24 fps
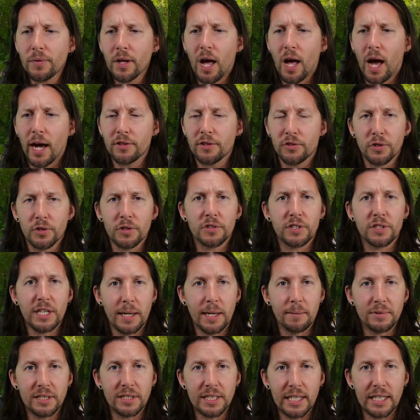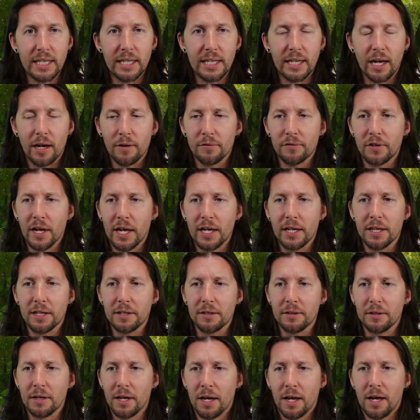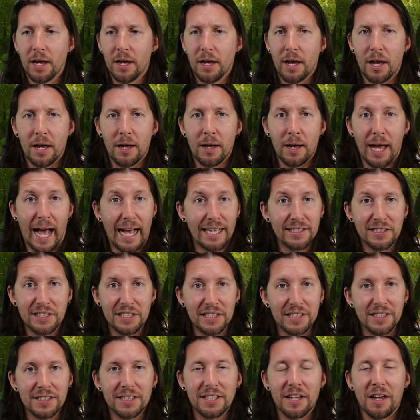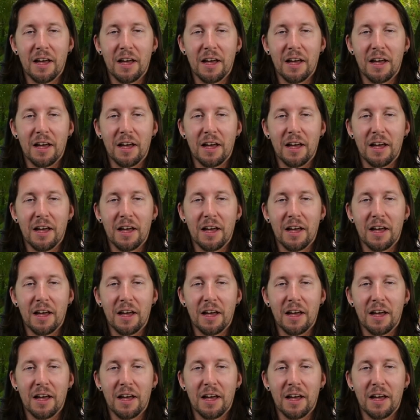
I took DMT. I've taken acid.